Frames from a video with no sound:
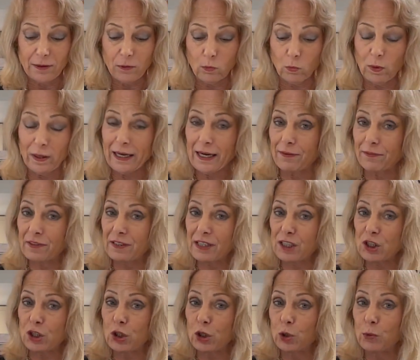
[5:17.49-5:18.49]
Whatever
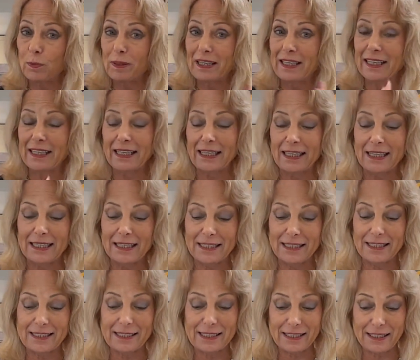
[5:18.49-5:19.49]
this new beginning
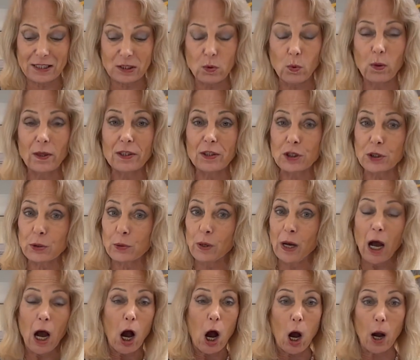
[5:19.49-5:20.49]
is, it's going to
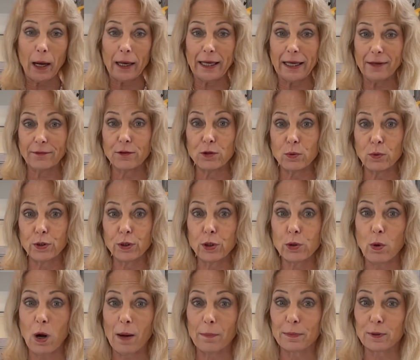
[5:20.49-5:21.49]
give you a new
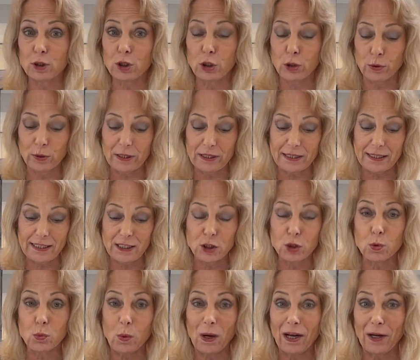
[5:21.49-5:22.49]
opportunity as
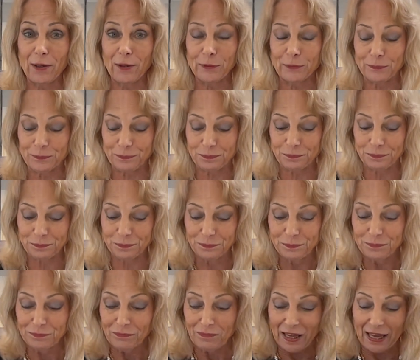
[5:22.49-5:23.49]
well.
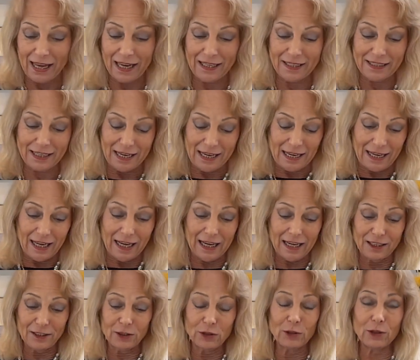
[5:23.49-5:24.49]
And
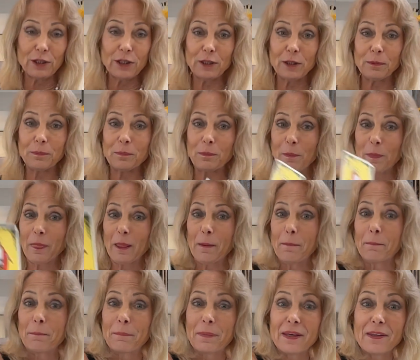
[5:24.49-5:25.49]
uh, you're going to
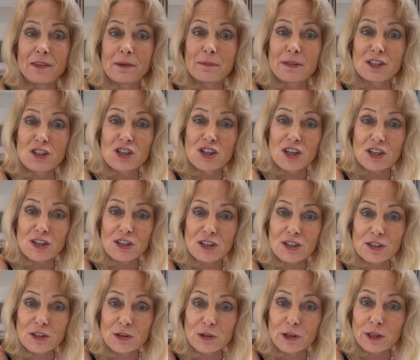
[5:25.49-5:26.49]
be the
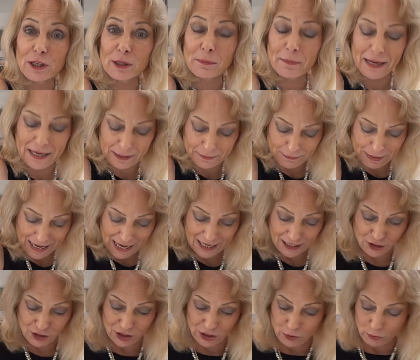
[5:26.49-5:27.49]
magician. You're going to make
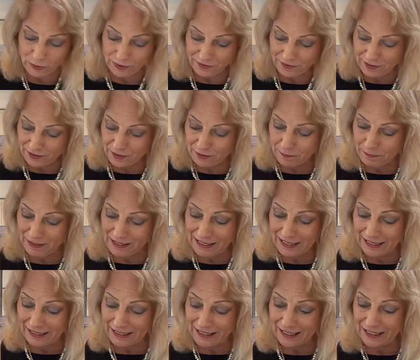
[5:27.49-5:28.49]
magic with this
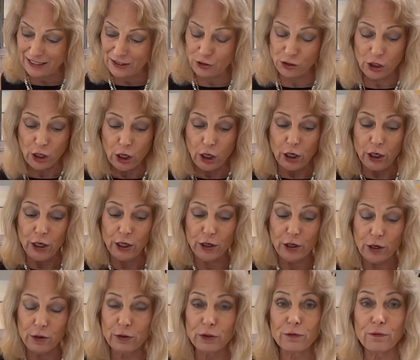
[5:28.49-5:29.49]
beginning because it
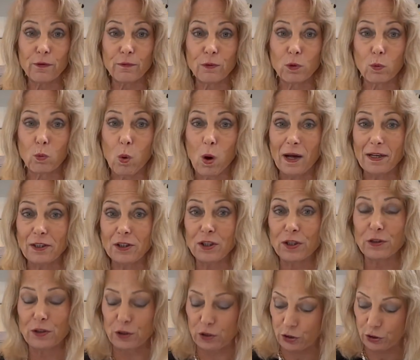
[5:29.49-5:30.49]
goes from the one to
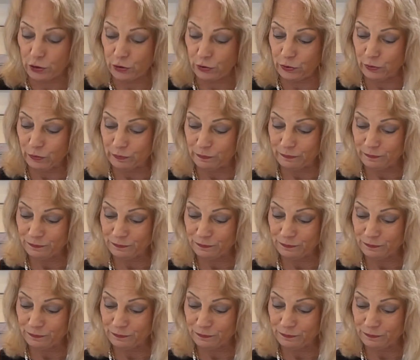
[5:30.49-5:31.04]
the two.